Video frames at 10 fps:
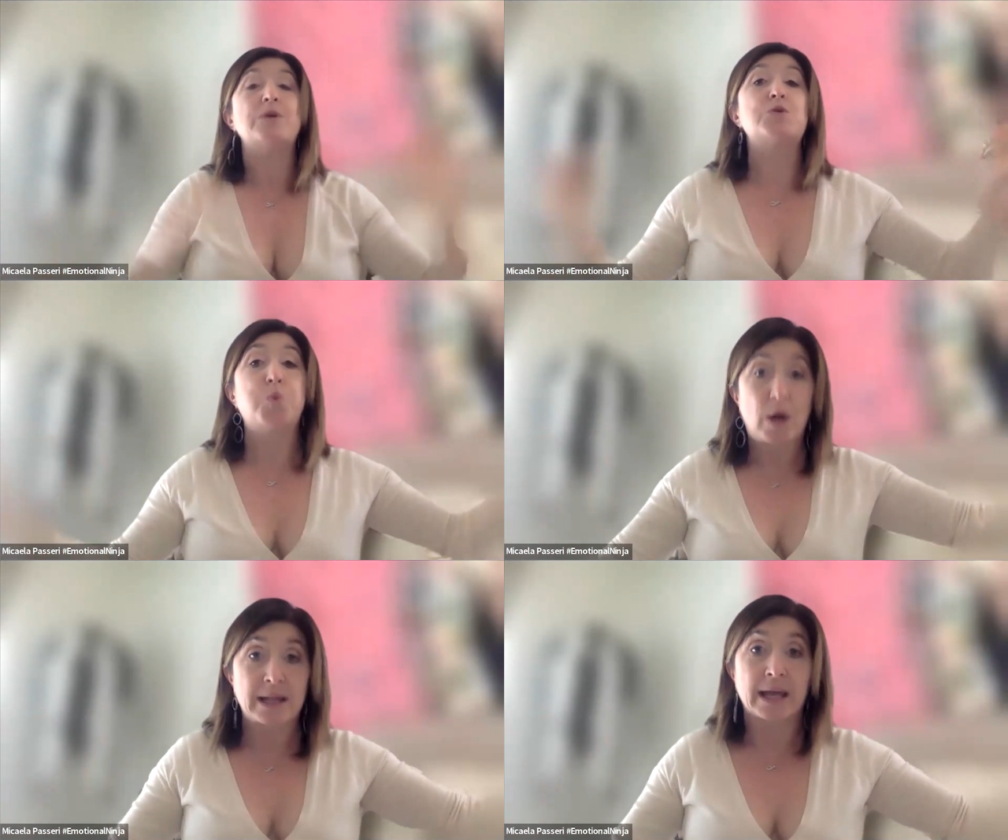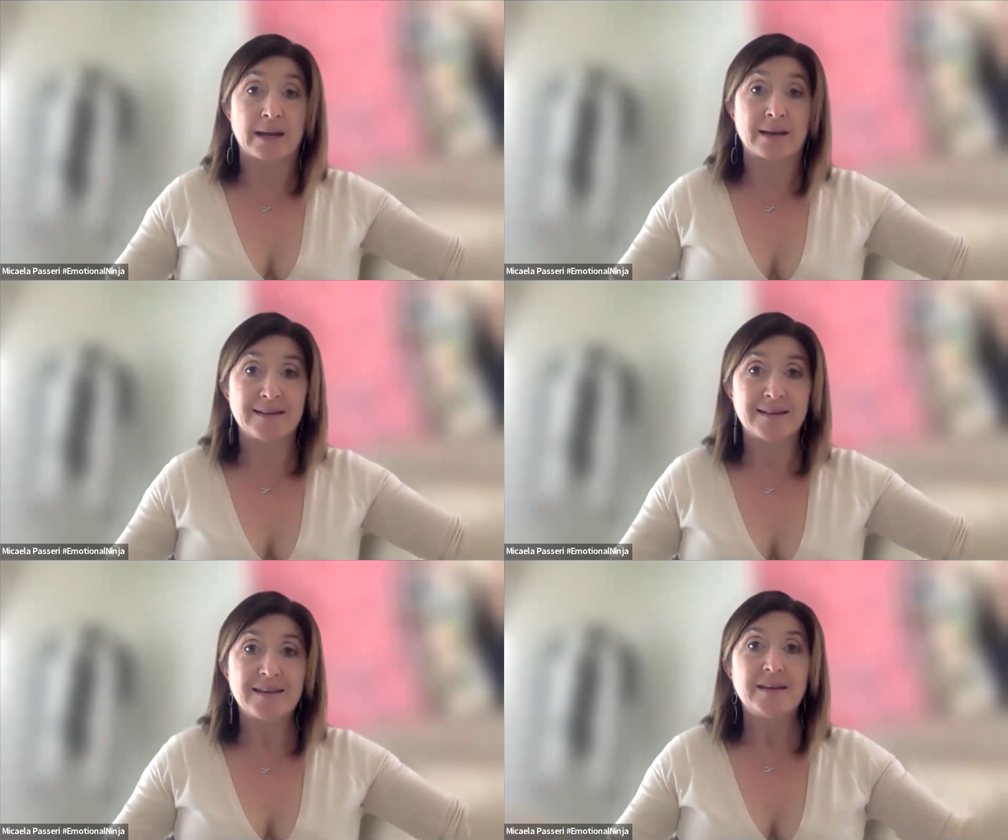willing
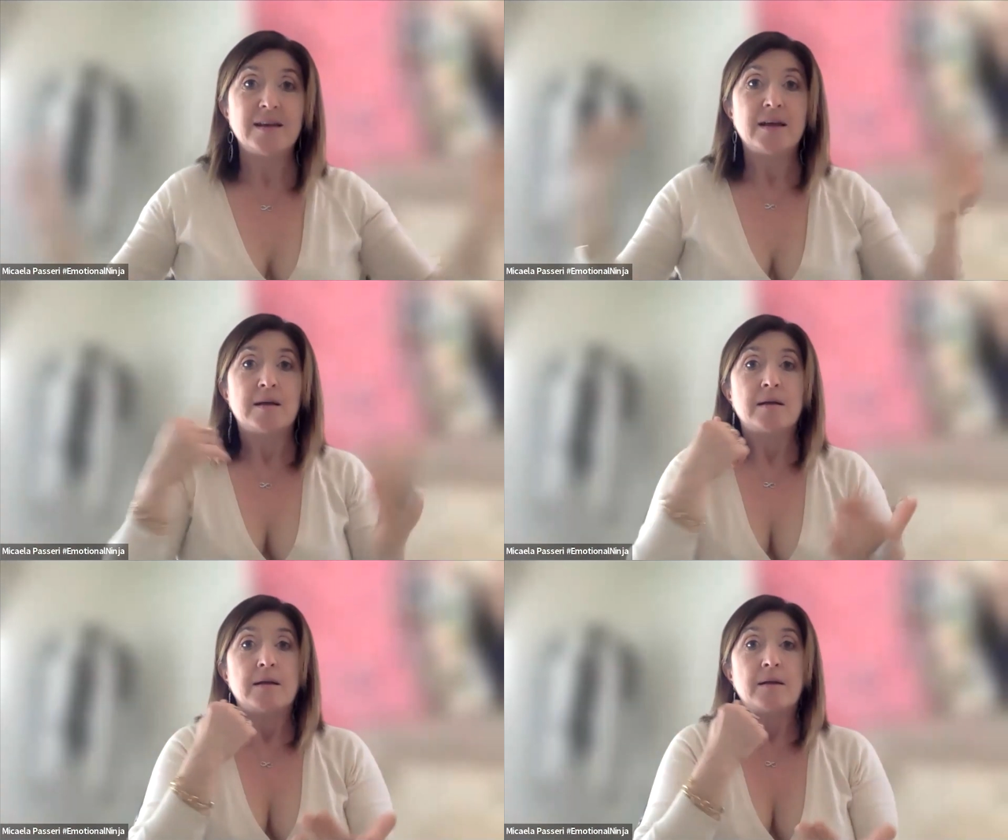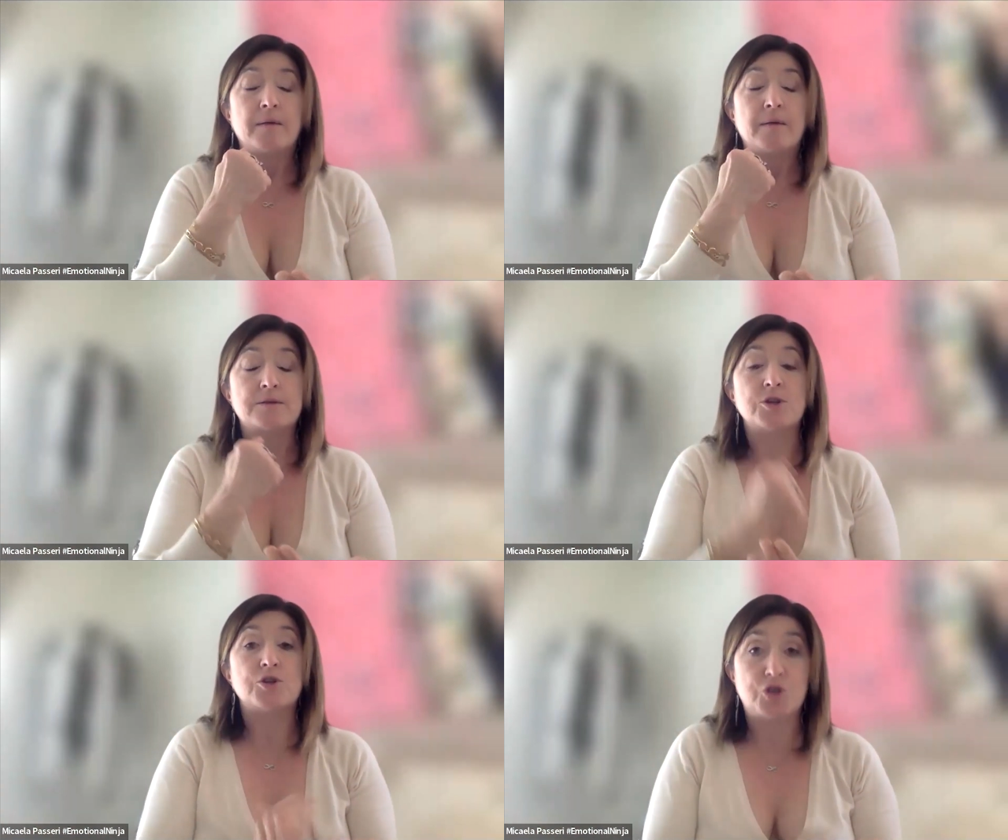
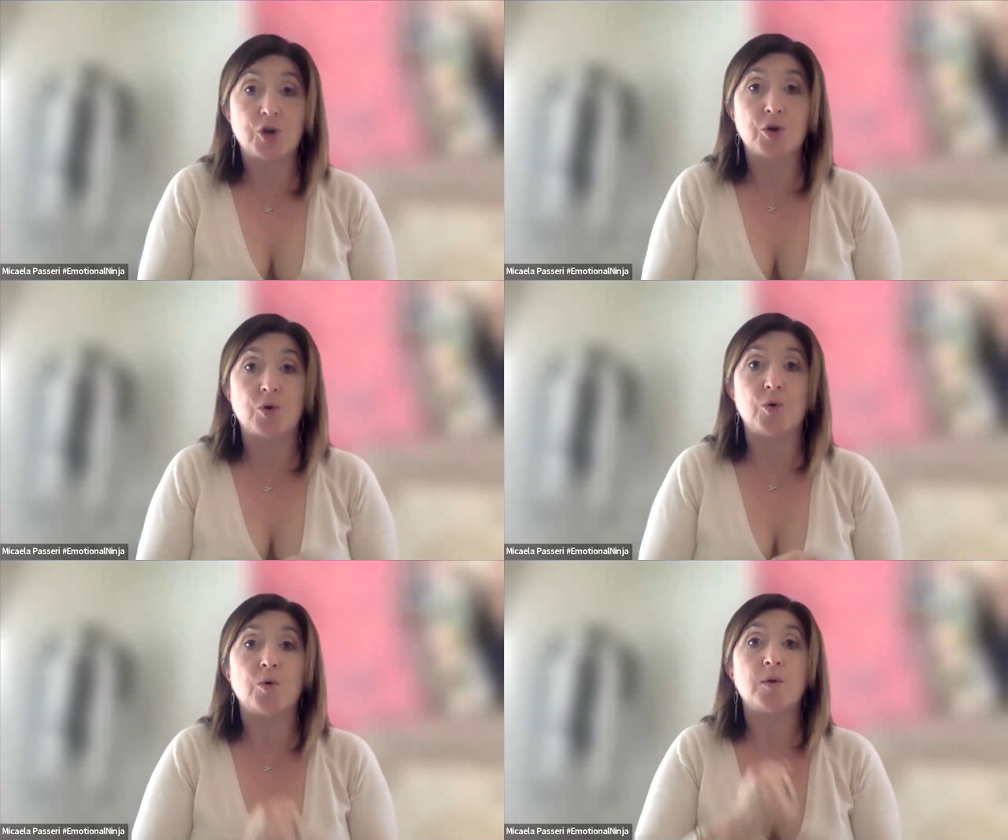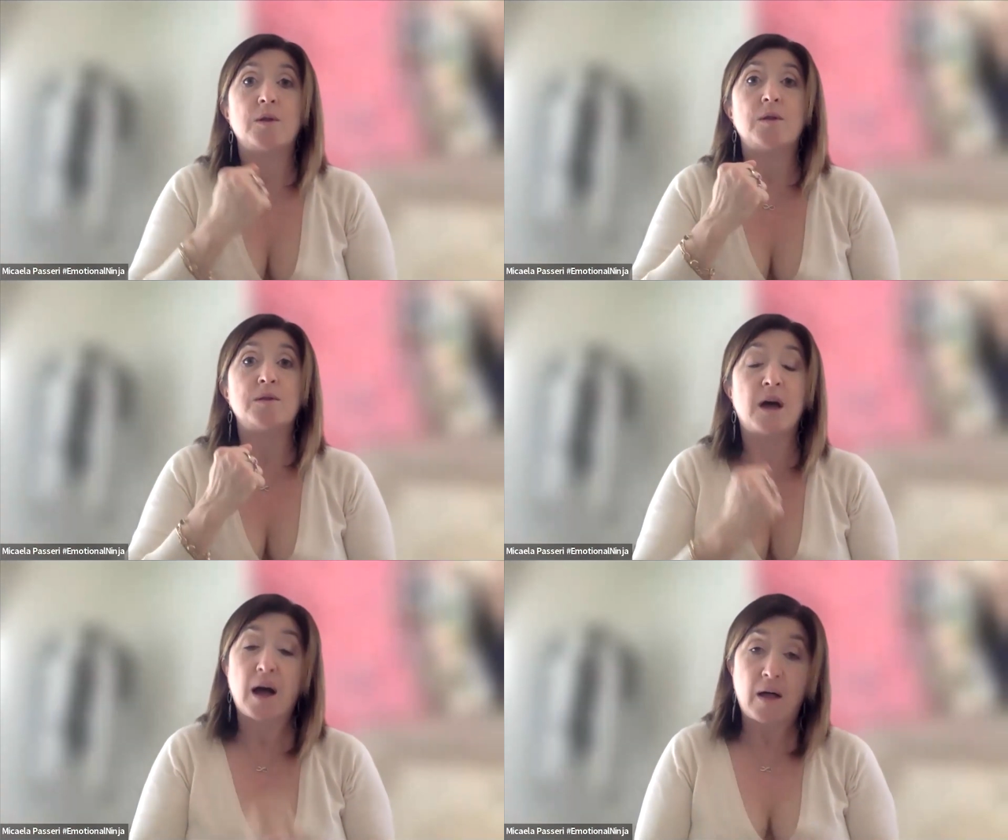to do
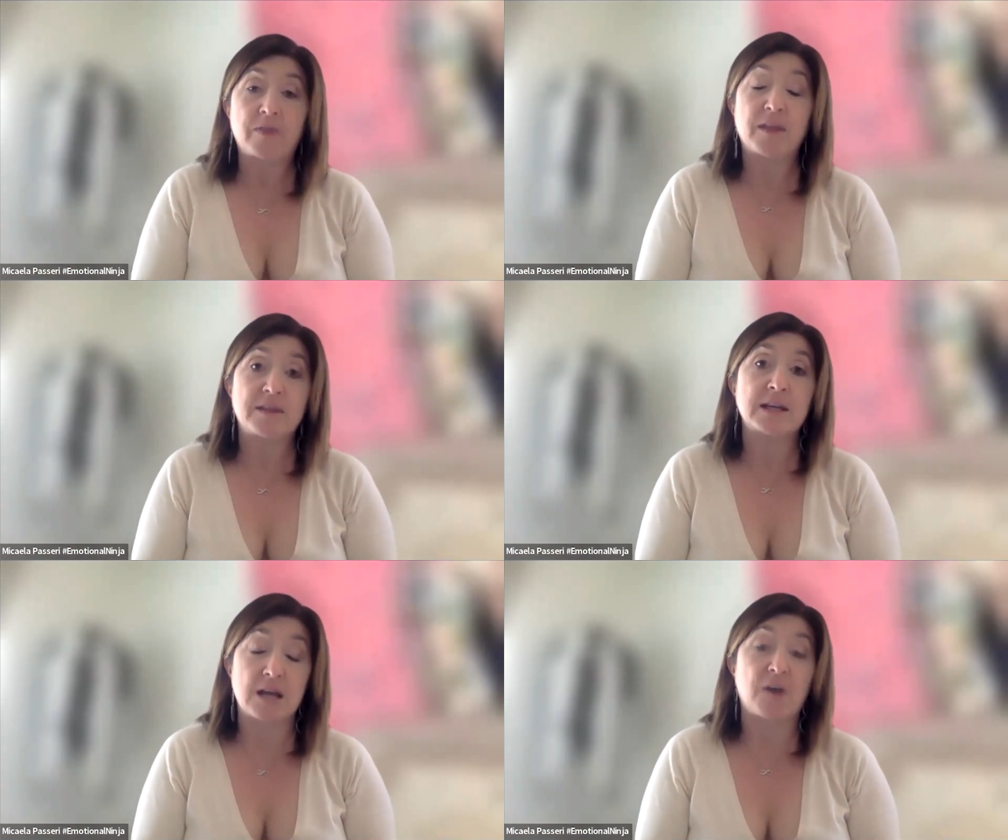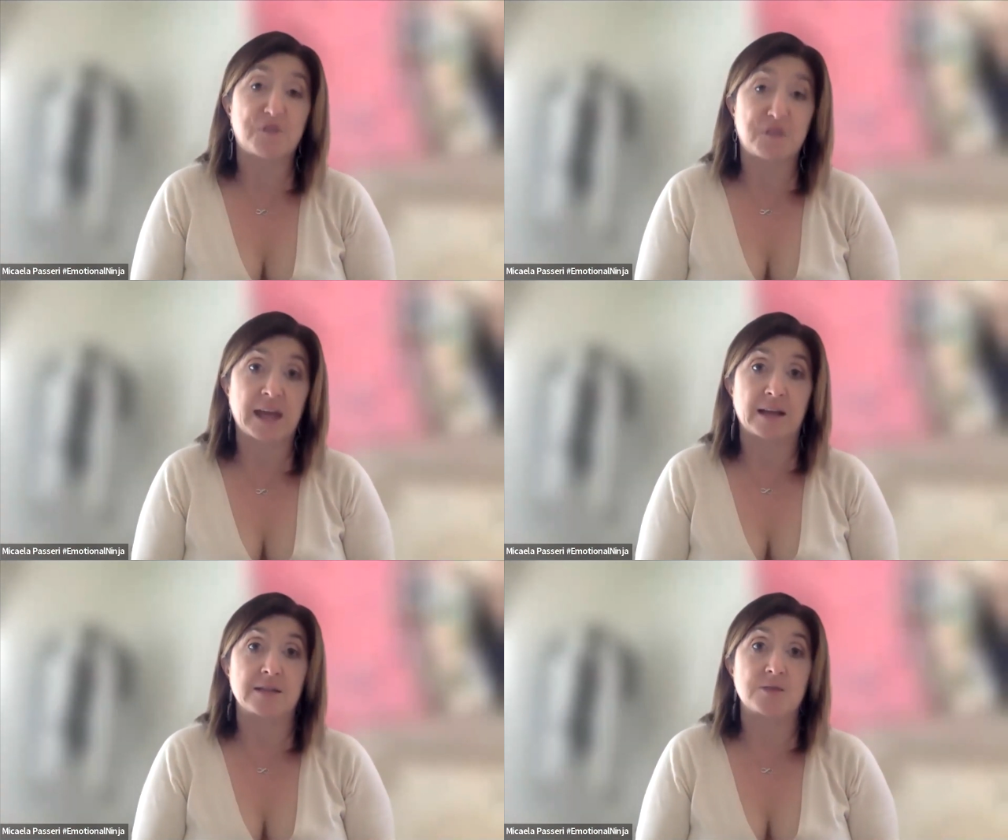the tough
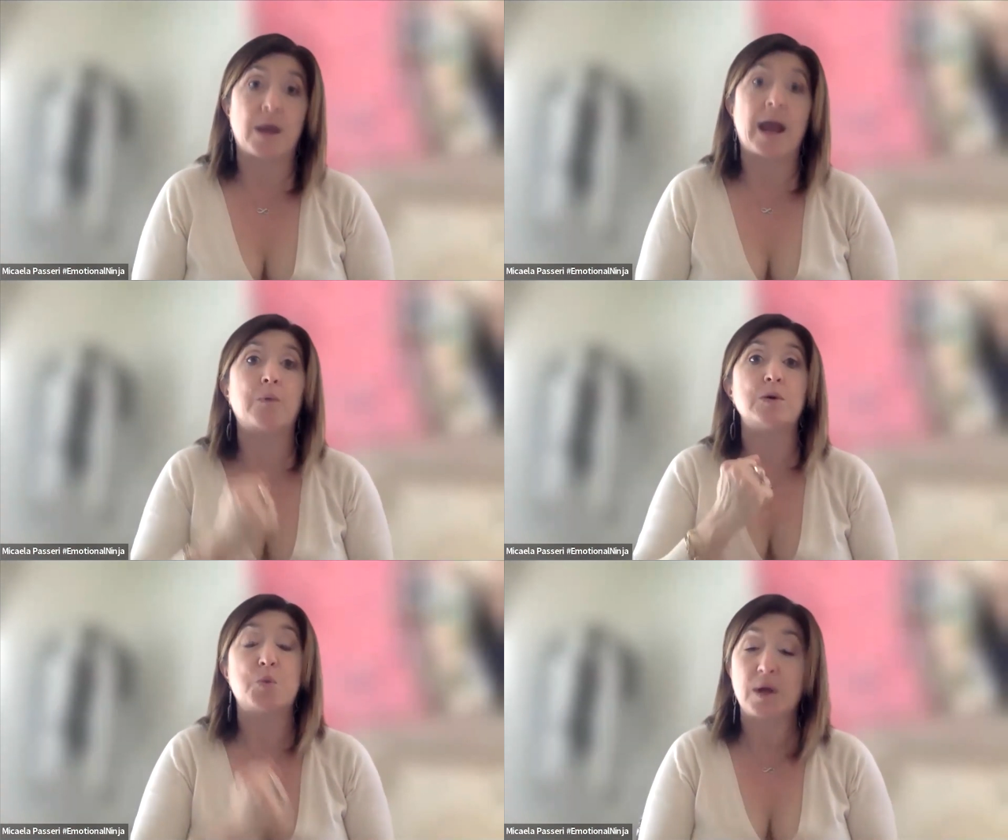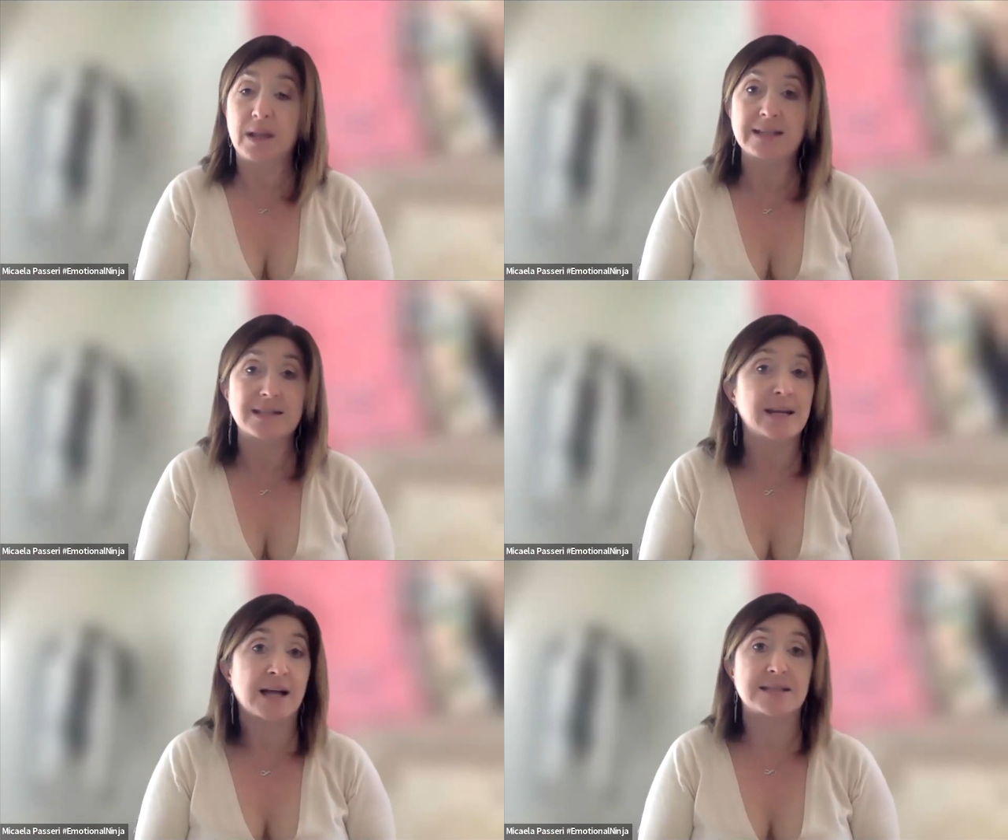things, right? I was willing
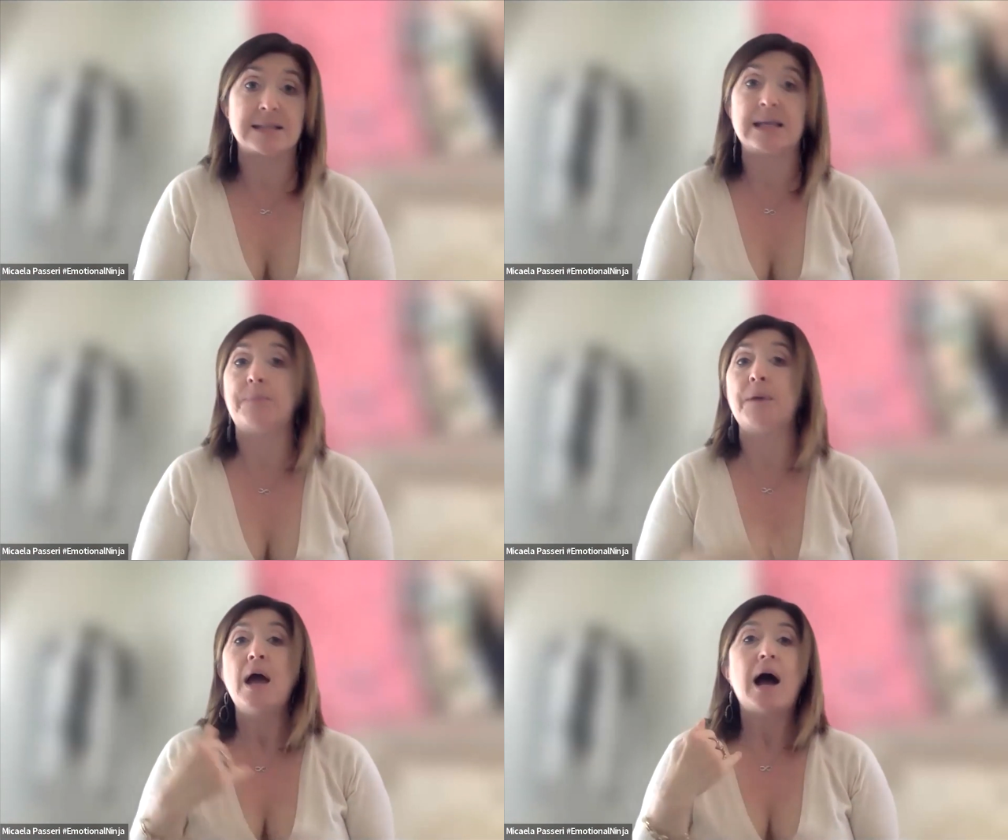to not sleep.